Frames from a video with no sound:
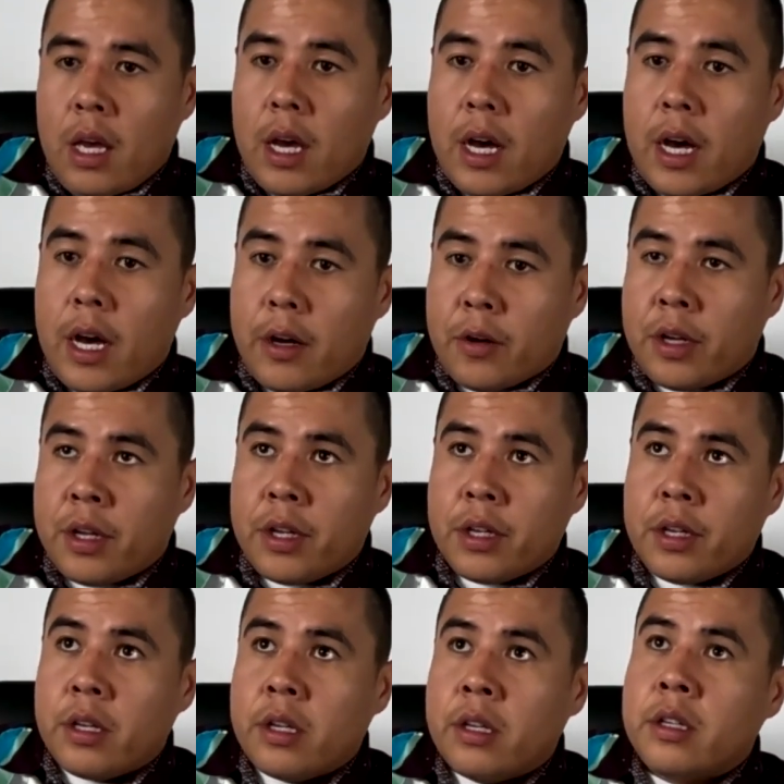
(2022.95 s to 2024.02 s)
Uh,
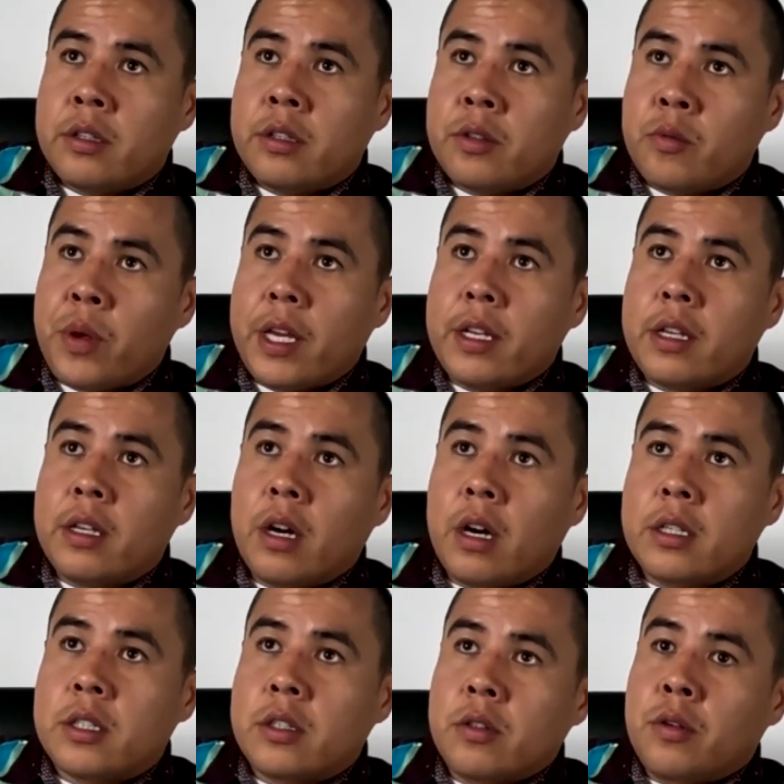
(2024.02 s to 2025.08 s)
we get
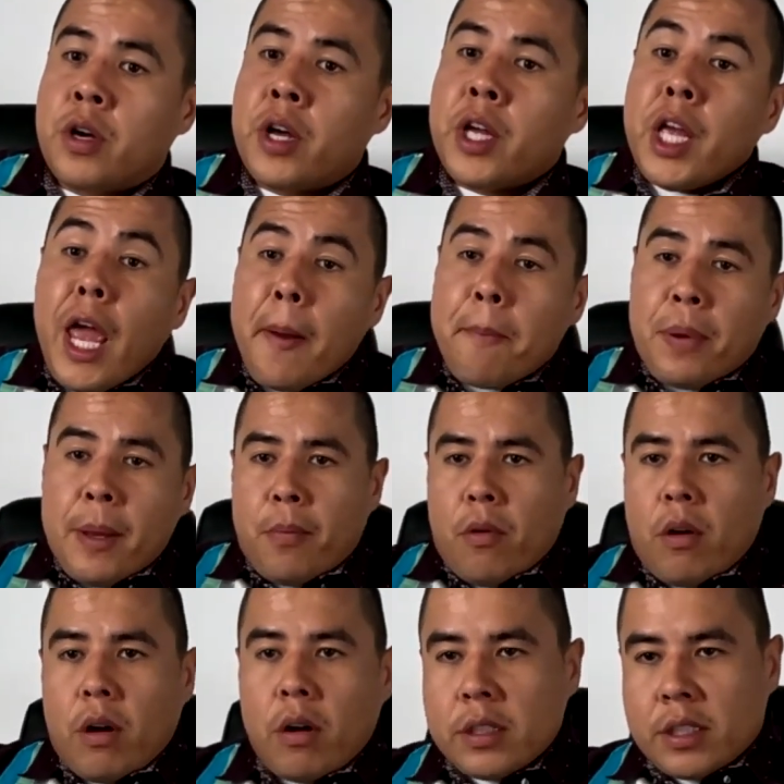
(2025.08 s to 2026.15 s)
taught. So people
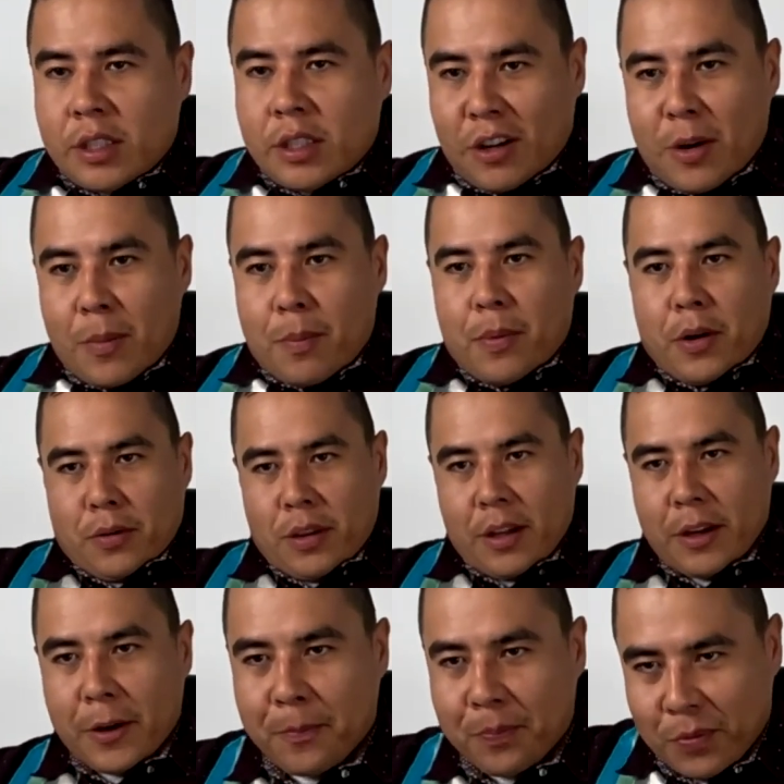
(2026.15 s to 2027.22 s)
always talk about
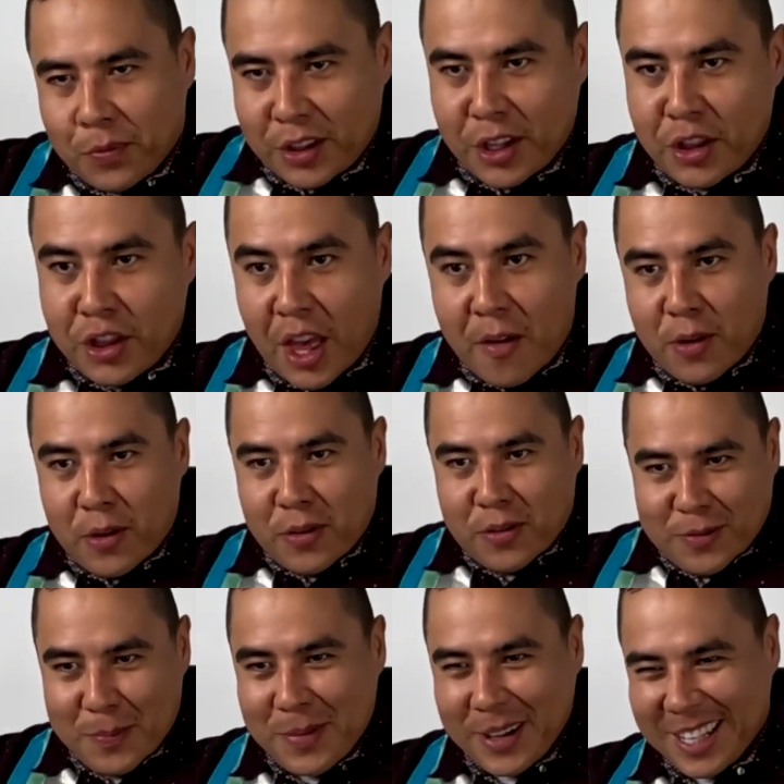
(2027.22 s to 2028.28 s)
the devil,
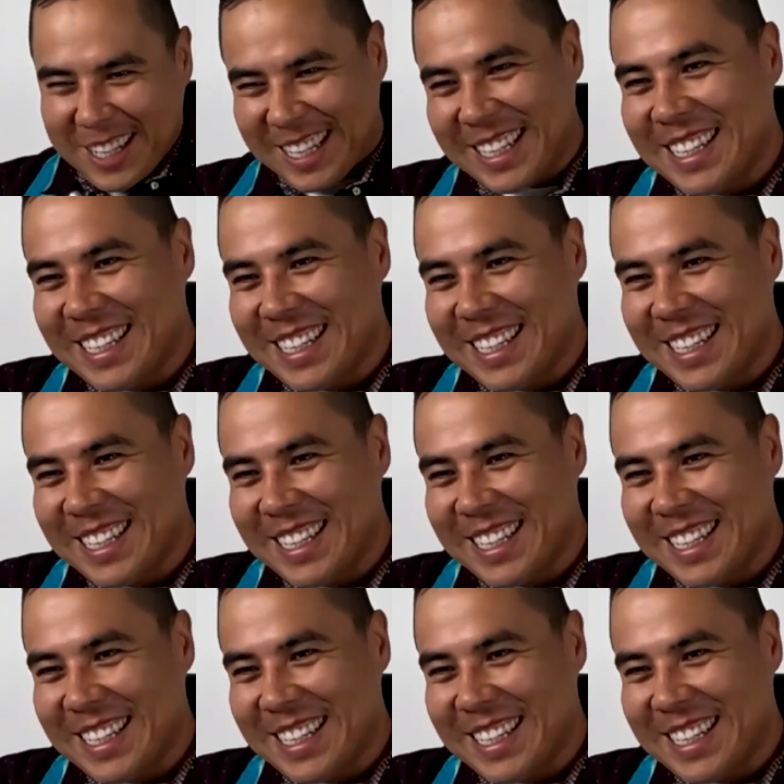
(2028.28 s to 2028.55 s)
but